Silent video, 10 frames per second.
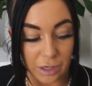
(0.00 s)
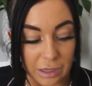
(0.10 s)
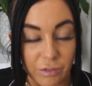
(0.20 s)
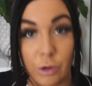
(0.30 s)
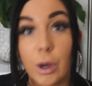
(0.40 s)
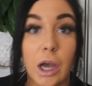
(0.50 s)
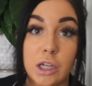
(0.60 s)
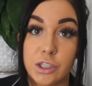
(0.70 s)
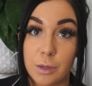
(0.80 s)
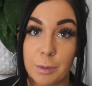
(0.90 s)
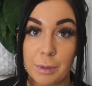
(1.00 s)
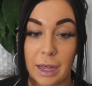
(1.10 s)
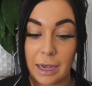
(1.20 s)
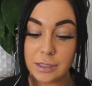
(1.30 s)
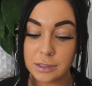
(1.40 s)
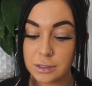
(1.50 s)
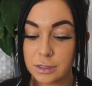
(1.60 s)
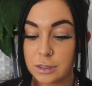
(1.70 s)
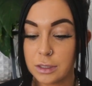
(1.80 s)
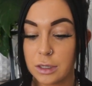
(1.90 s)
gonna give you Dermaplast,
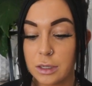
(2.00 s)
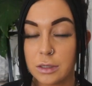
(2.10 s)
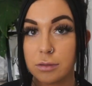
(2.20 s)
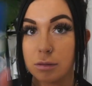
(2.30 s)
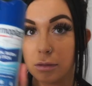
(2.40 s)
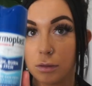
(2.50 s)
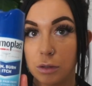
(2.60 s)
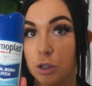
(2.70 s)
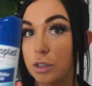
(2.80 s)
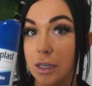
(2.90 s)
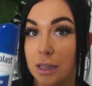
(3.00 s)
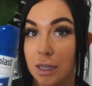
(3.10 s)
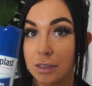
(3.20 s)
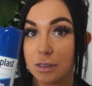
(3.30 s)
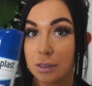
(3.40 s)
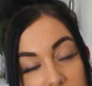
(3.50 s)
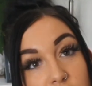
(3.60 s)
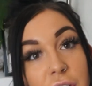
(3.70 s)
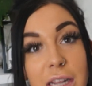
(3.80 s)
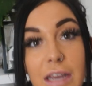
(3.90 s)
which looks like this, and
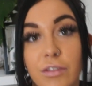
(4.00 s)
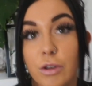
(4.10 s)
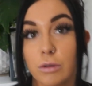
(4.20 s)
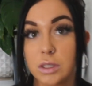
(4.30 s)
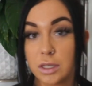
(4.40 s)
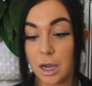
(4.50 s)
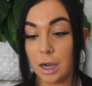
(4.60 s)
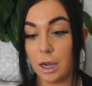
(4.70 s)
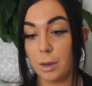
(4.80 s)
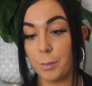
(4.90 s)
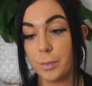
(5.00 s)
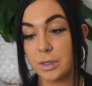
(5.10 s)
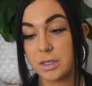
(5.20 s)
they're gonna give you some